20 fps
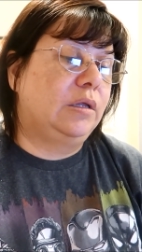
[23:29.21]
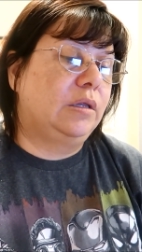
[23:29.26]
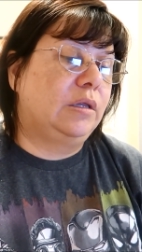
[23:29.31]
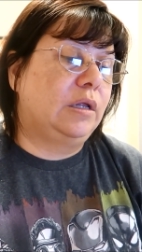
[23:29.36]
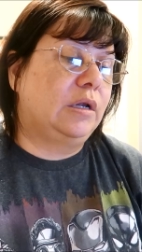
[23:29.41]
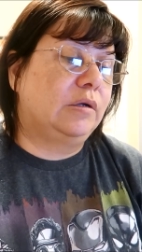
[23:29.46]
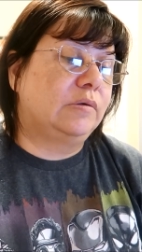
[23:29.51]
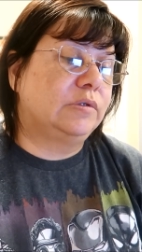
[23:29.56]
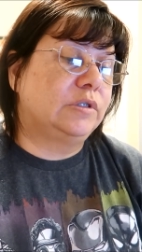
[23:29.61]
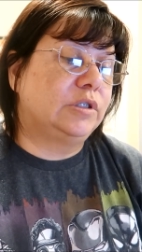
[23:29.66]

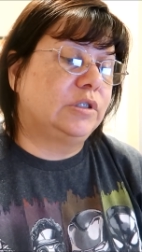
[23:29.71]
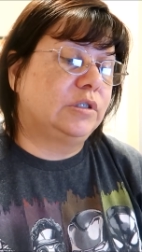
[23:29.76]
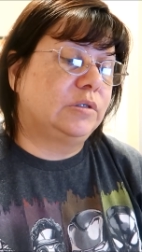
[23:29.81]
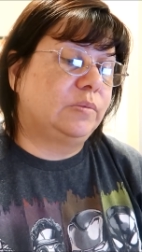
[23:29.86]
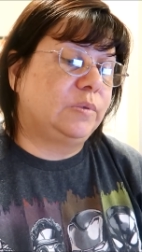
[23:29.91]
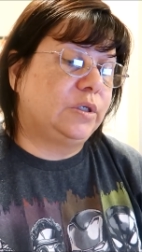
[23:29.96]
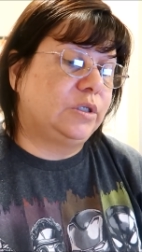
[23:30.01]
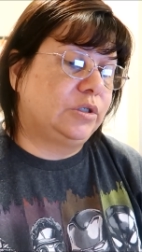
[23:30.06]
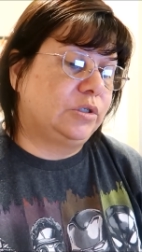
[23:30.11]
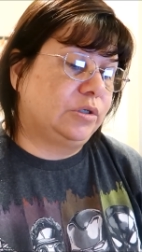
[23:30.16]
it was
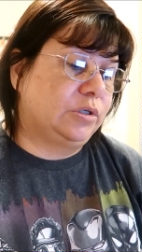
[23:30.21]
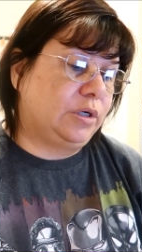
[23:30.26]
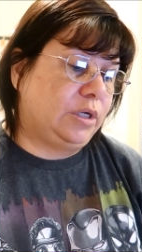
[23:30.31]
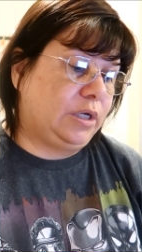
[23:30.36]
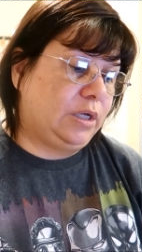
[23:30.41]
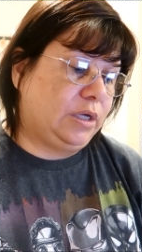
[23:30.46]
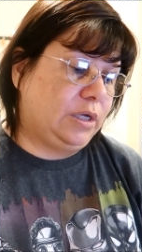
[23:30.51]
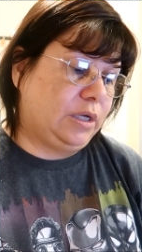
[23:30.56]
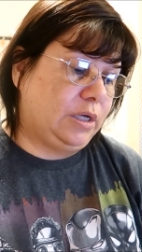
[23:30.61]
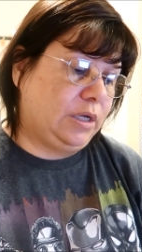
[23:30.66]
just me and
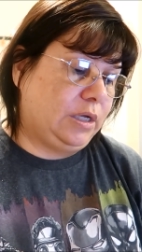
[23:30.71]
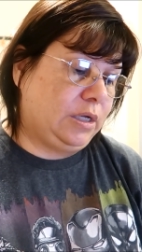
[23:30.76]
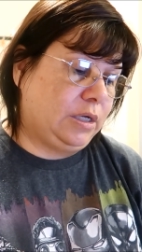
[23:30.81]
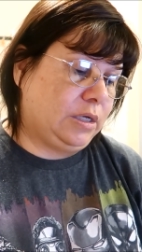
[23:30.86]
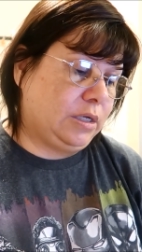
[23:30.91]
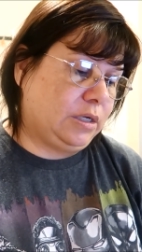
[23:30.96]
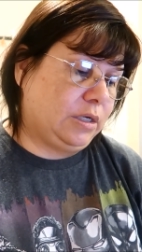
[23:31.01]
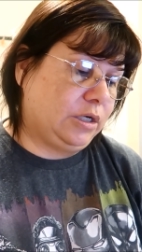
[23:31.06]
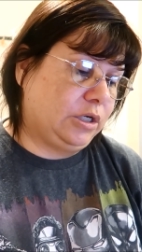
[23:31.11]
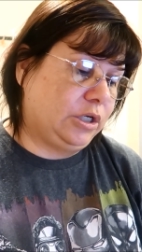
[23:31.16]
Journey,
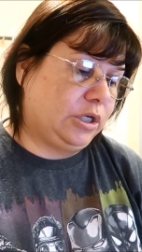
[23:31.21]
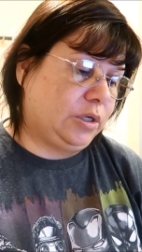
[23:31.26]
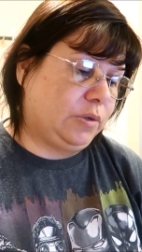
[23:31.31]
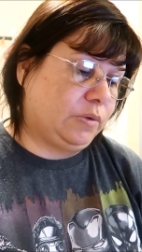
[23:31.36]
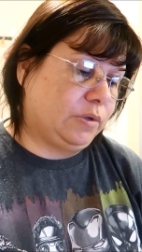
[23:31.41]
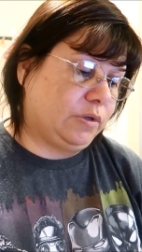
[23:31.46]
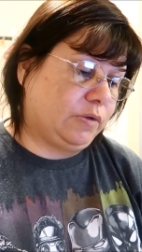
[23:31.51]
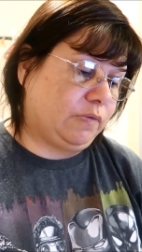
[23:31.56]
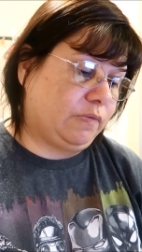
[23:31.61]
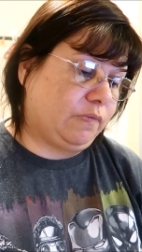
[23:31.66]
and she
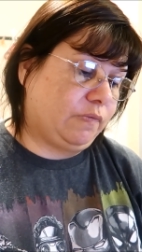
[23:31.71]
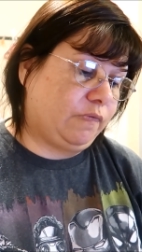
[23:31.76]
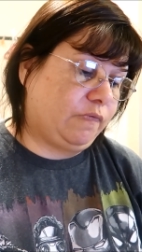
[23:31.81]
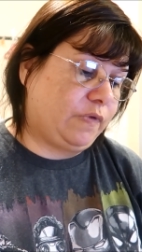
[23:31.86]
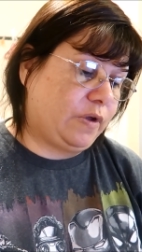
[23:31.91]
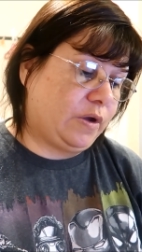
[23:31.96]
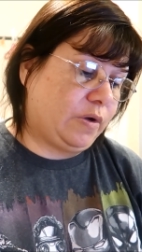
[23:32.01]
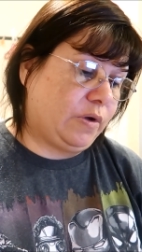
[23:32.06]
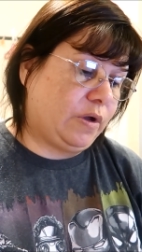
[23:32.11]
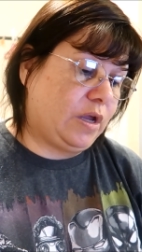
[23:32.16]
was
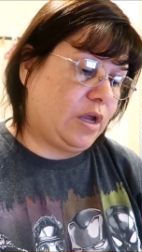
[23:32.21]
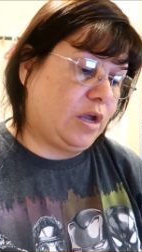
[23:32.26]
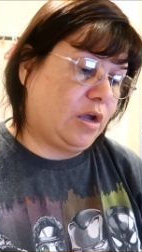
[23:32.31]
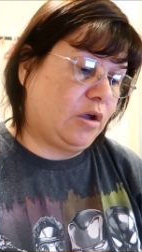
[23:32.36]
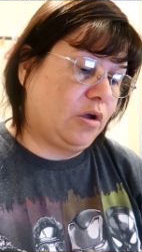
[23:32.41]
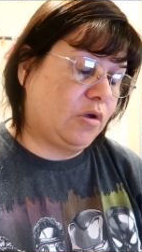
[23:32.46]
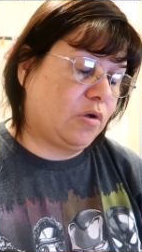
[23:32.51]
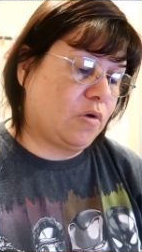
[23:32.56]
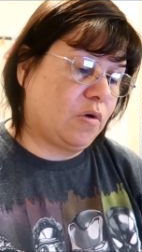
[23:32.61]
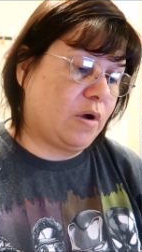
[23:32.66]
very
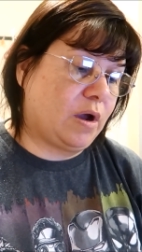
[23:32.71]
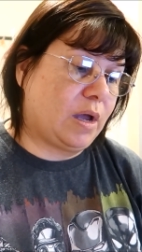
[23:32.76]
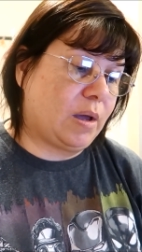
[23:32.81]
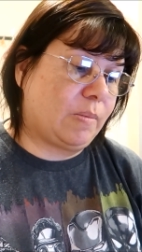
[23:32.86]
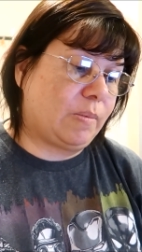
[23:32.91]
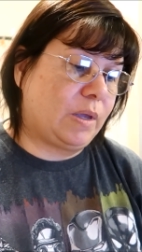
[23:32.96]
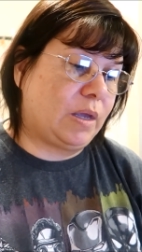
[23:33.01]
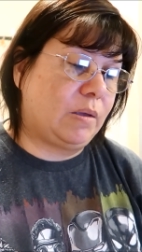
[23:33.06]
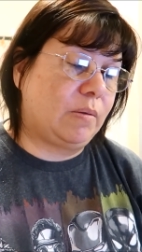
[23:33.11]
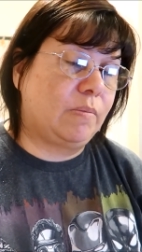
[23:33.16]

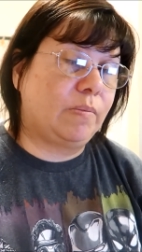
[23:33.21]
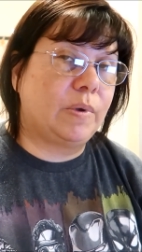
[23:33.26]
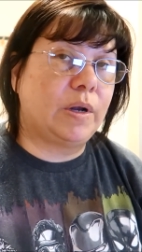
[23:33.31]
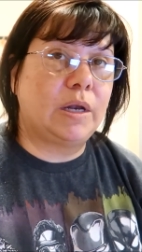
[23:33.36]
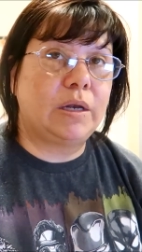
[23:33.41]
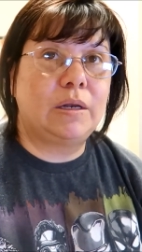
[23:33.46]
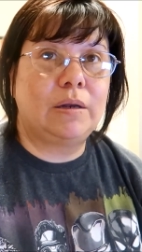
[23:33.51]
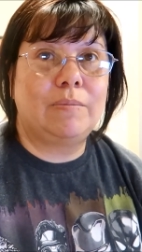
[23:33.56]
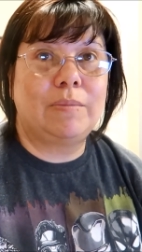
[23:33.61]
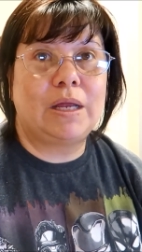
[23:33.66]
crabby, but
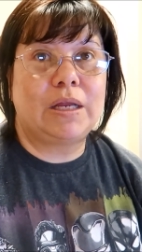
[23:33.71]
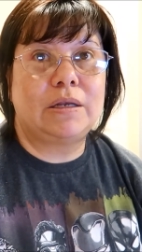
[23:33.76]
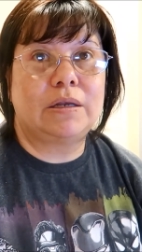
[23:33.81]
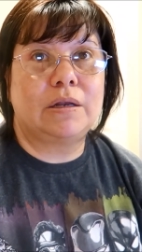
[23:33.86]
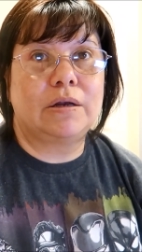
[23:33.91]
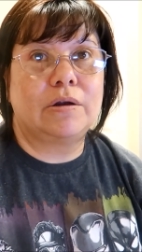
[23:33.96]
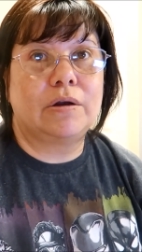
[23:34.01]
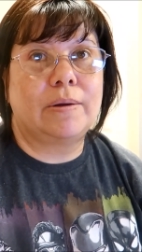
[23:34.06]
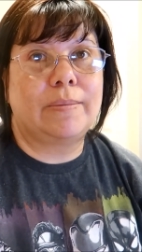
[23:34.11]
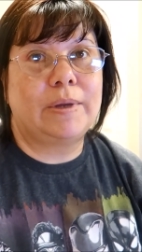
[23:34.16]
I did make dinner.